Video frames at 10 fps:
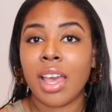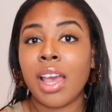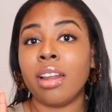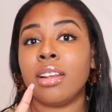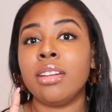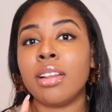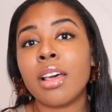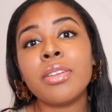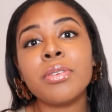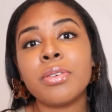And
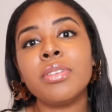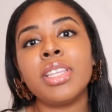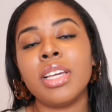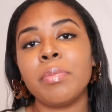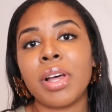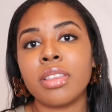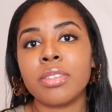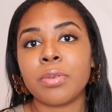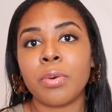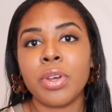another cool thing about
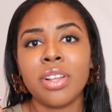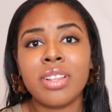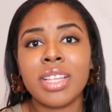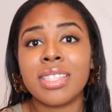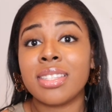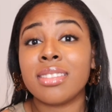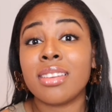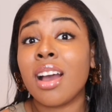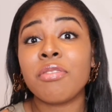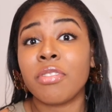this oil is it's
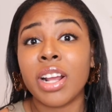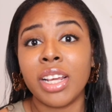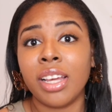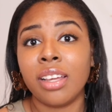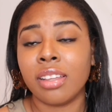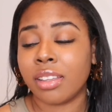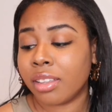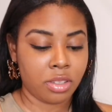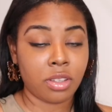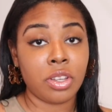not runny.
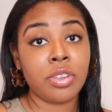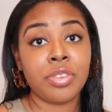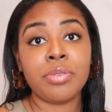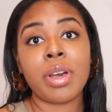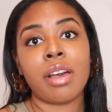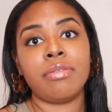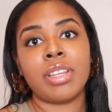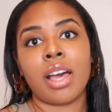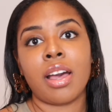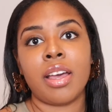So you do have
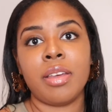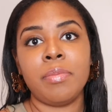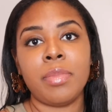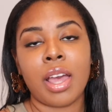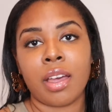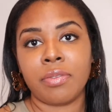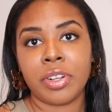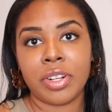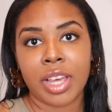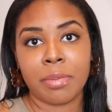time
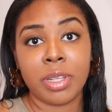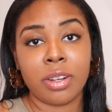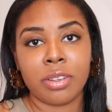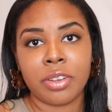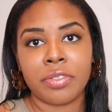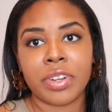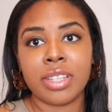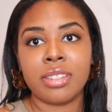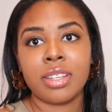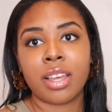after dabbing it on your
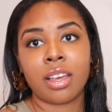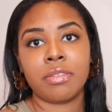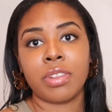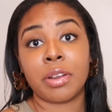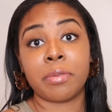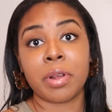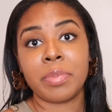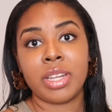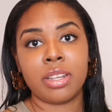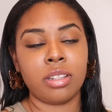wrist to kind of like
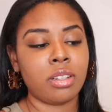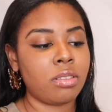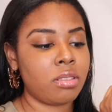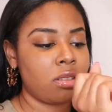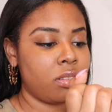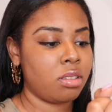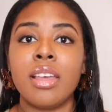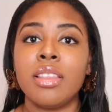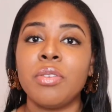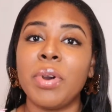rub it in a little.
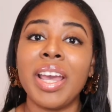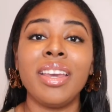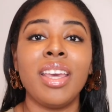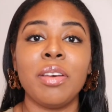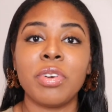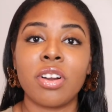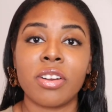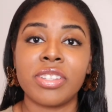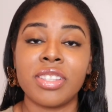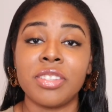And the way I came
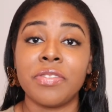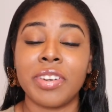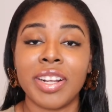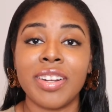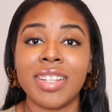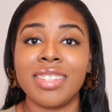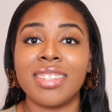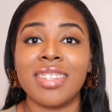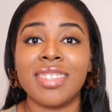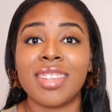across this
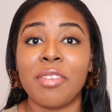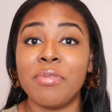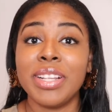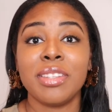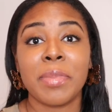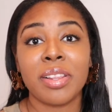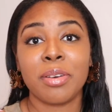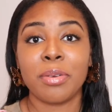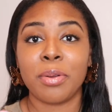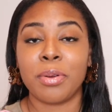fragrance is I went to my
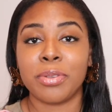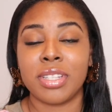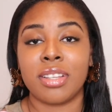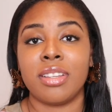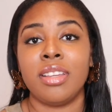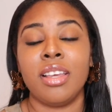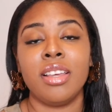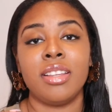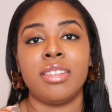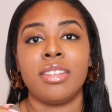local Ulta
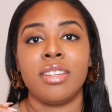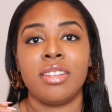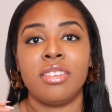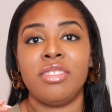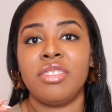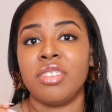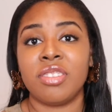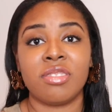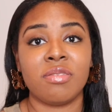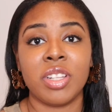to
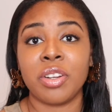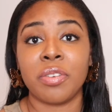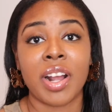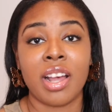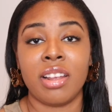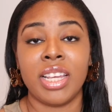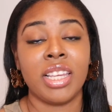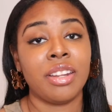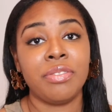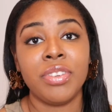just look around
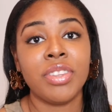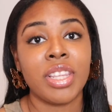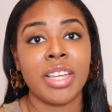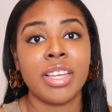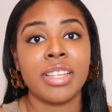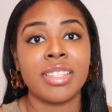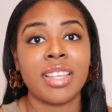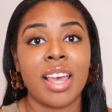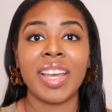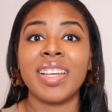and get a few
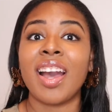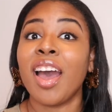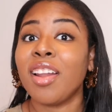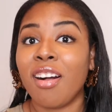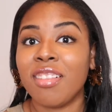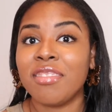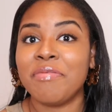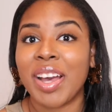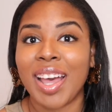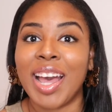things. I got all of
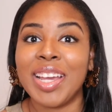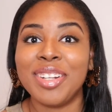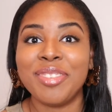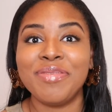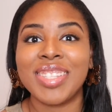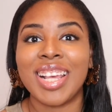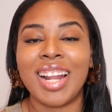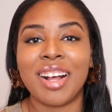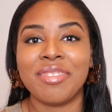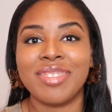my items
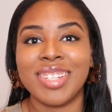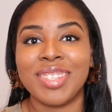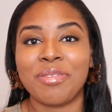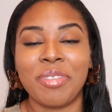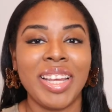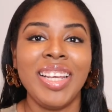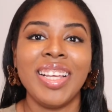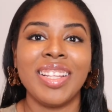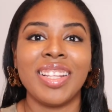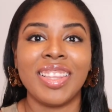and I was
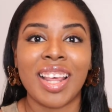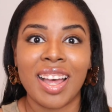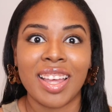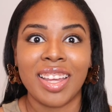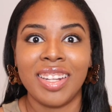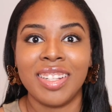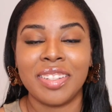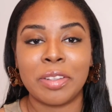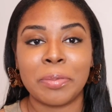waiting in the line.